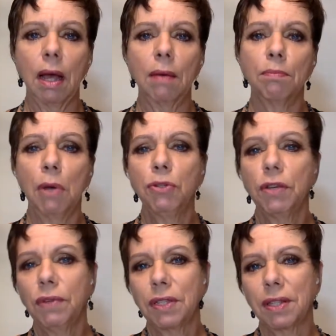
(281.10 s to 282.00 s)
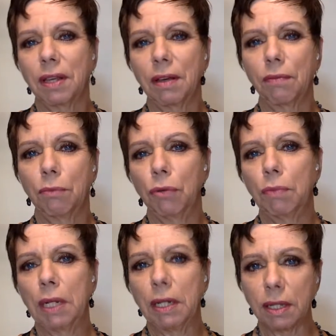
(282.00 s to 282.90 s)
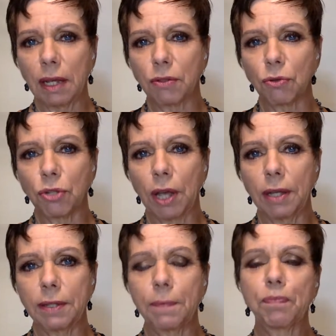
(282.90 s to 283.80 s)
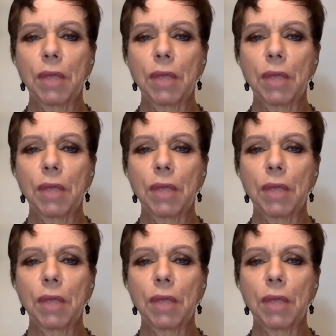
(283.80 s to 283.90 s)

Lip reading: Most of us think of movement as exercise.